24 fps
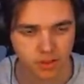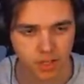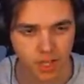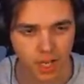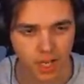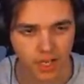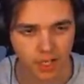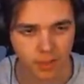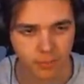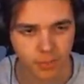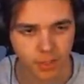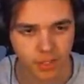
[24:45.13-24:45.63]

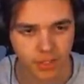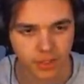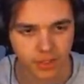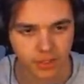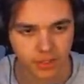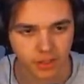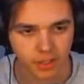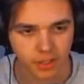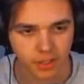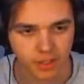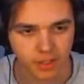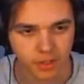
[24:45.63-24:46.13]
I can make
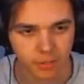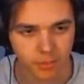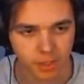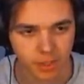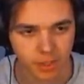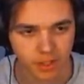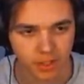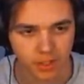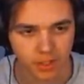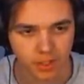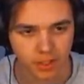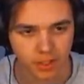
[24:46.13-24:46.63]
it. I can
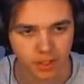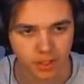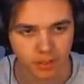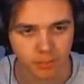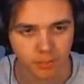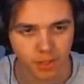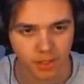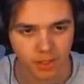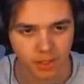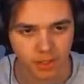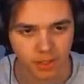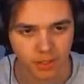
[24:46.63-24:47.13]
make it. I
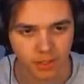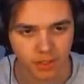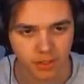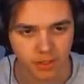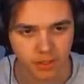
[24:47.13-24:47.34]
can make it.